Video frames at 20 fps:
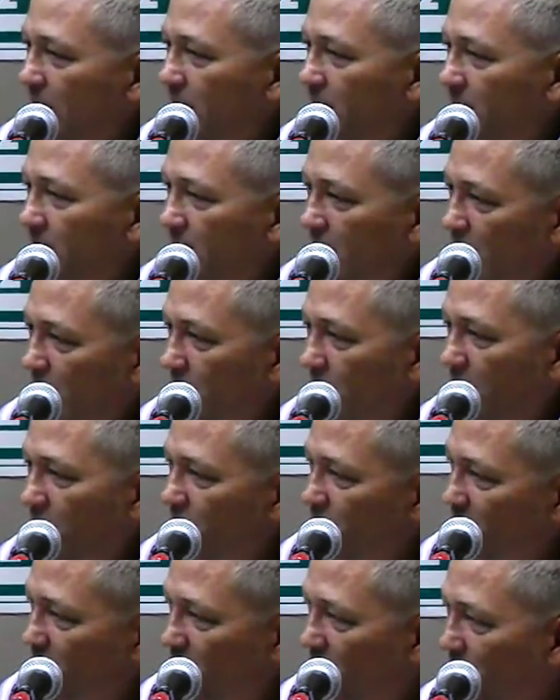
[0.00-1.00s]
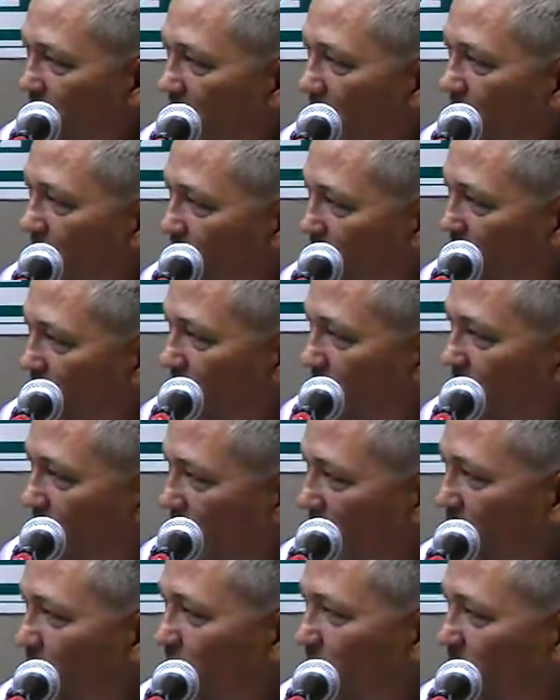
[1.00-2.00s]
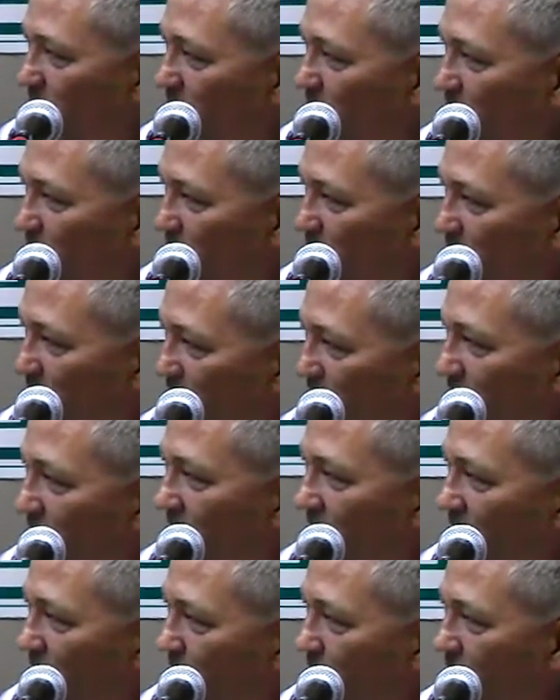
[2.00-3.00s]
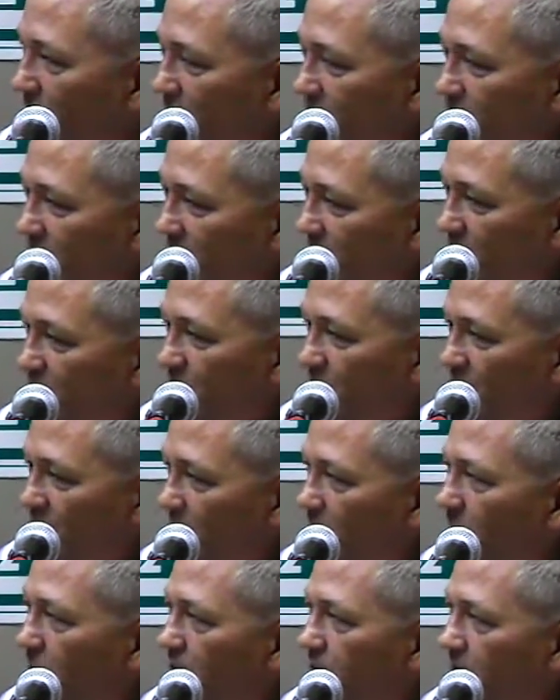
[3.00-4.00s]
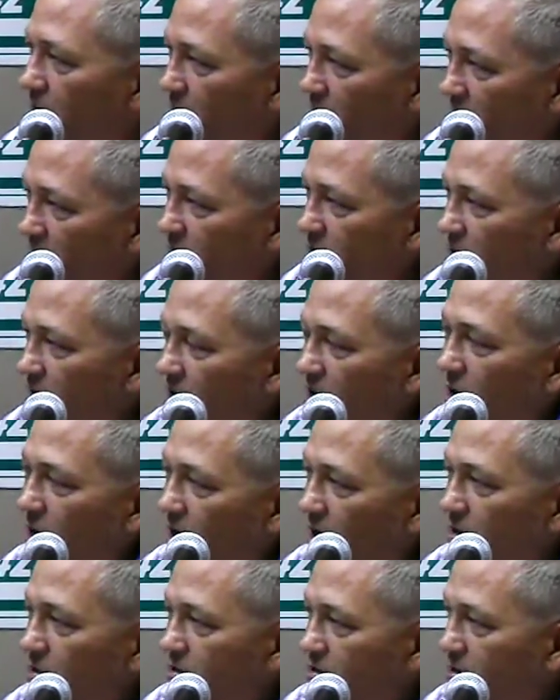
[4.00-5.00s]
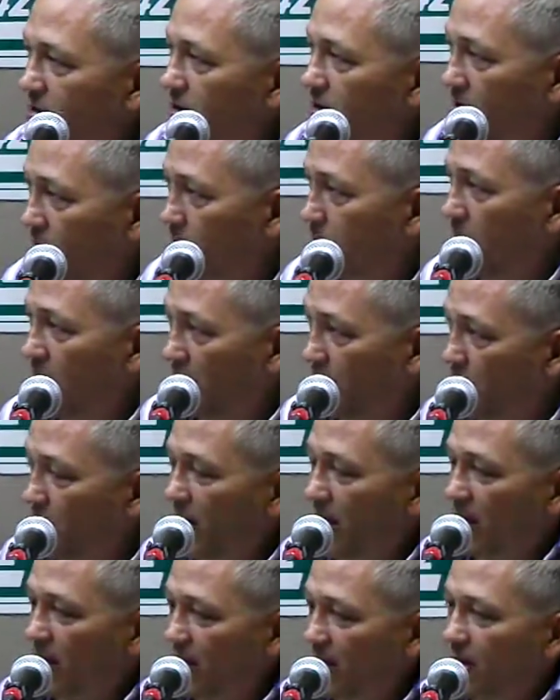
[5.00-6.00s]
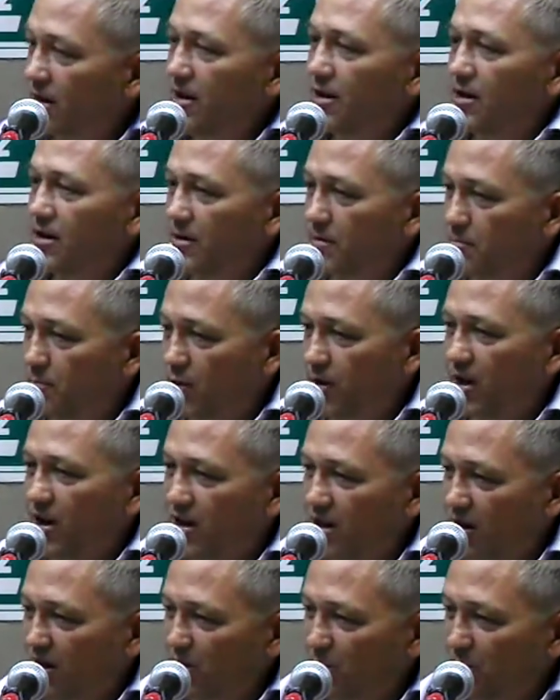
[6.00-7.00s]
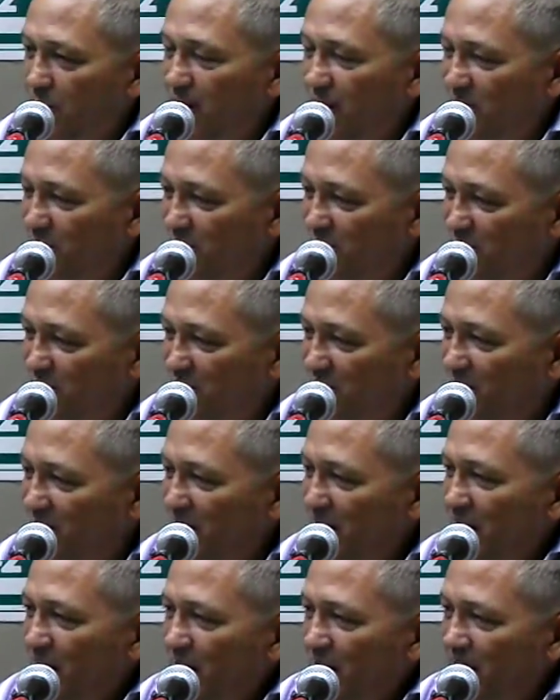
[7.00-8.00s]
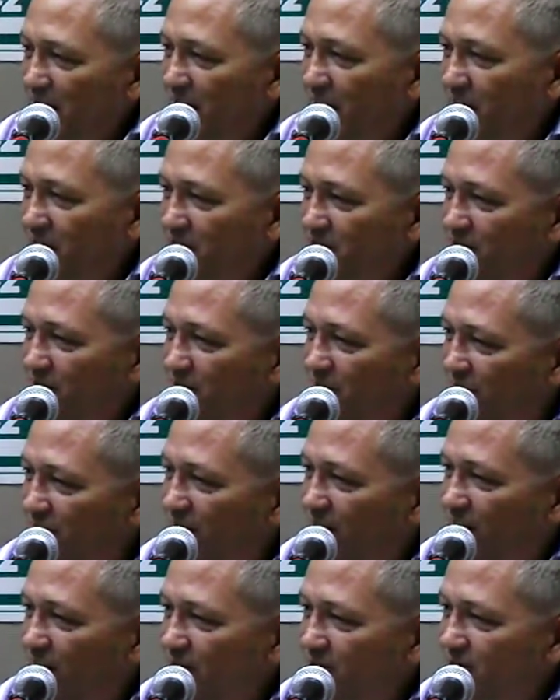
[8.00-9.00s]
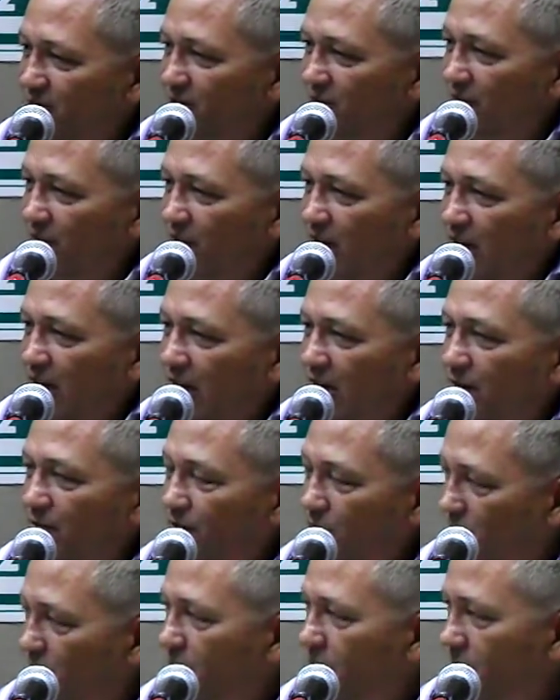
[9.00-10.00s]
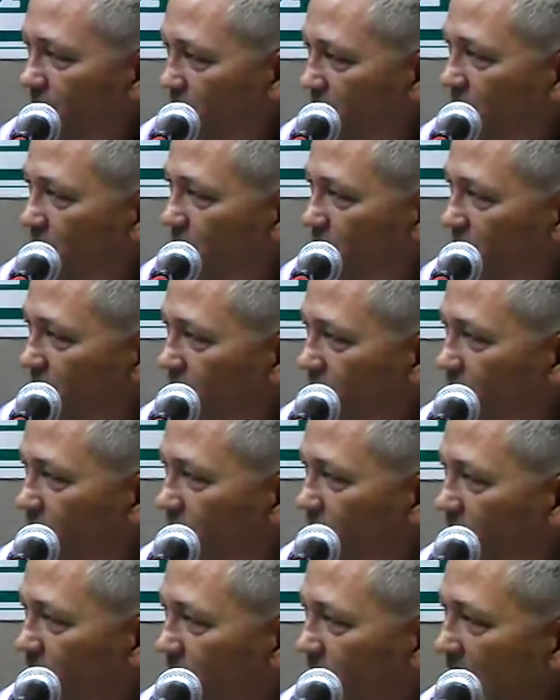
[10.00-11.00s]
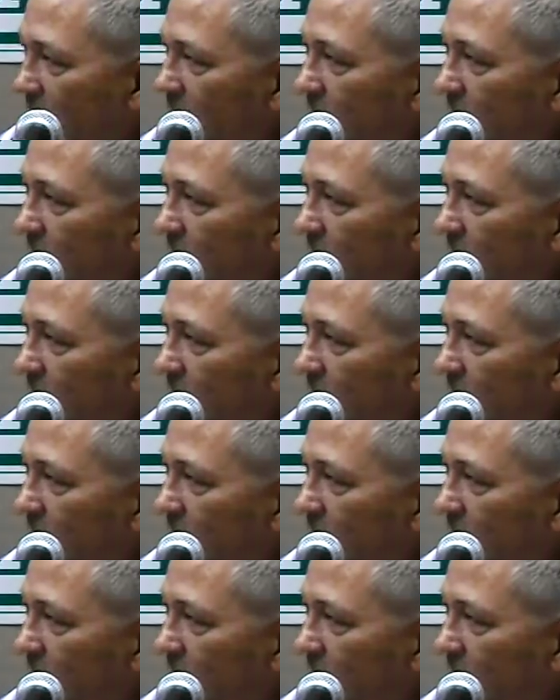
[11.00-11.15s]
10,000 other animal cholesterols in your body, because that's not healthy, and that's the cause. And by the way, putting on record here, that is the cause of heart disease, is